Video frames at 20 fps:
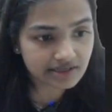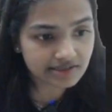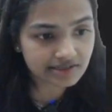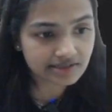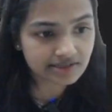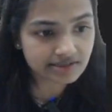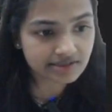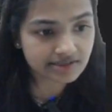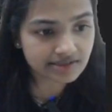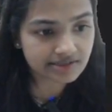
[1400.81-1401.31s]

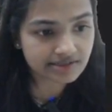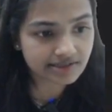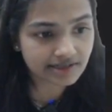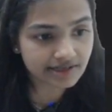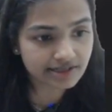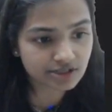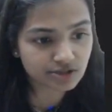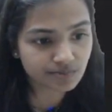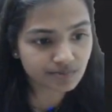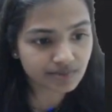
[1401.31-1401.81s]
This is
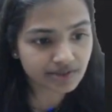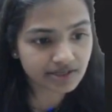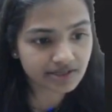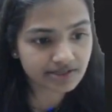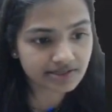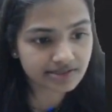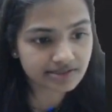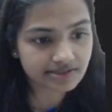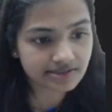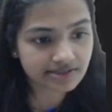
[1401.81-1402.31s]
sp,
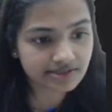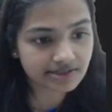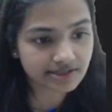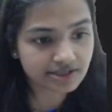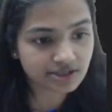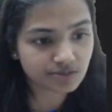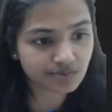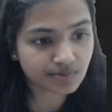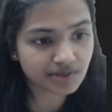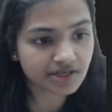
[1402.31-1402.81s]
this is
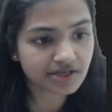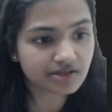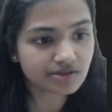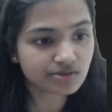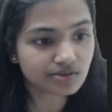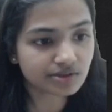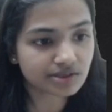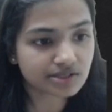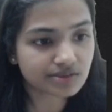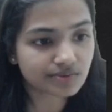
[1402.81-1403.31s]
sp.
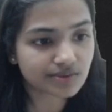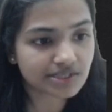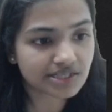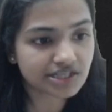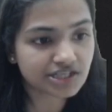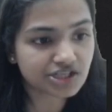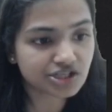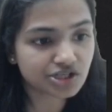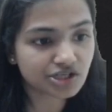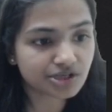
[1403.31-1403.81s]
So this was
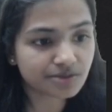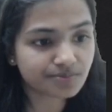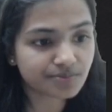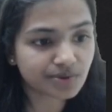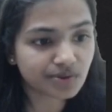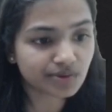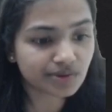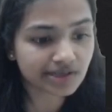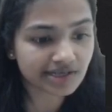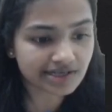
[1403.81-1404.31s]
initially
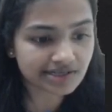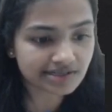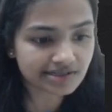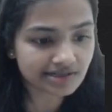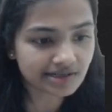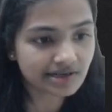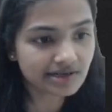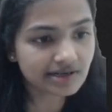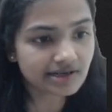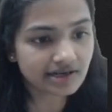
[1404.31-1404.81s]
pure s
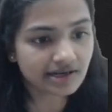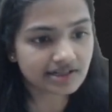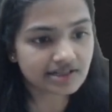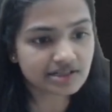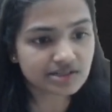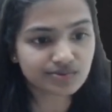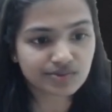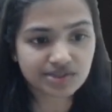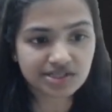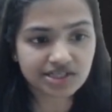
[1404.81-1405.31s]
and
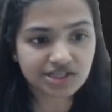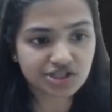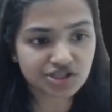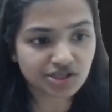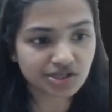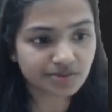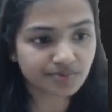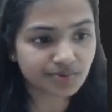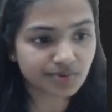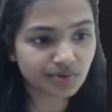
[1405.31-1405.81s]
this was
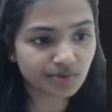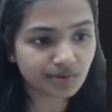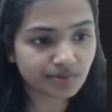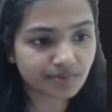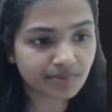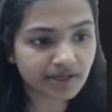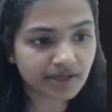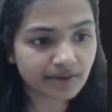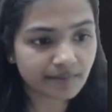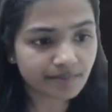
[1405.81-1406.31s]
initially pure
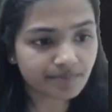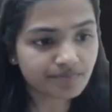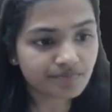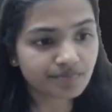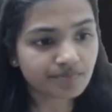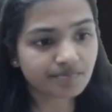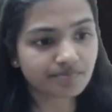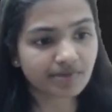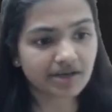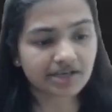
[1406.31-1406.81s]
p,
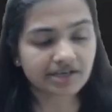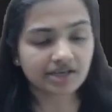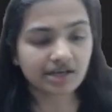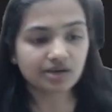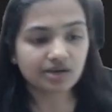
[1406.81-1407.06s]
but now